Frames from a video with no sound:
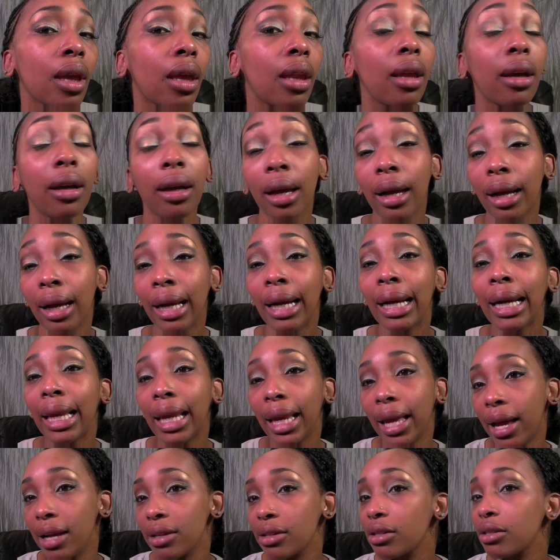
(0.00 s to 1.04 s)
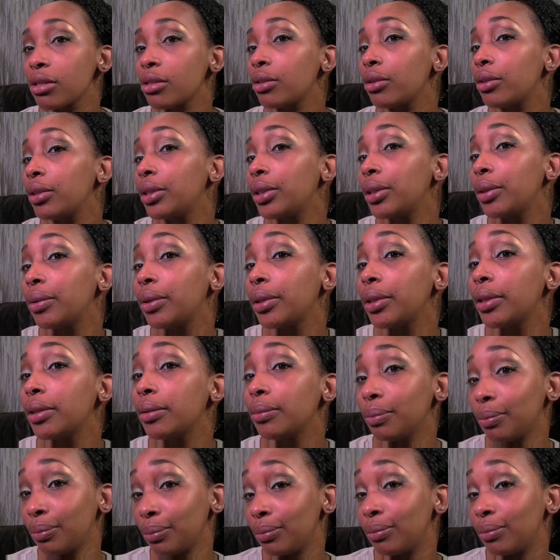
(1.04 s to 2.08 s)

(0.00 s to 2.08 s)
Look like I got lashes on, don't it?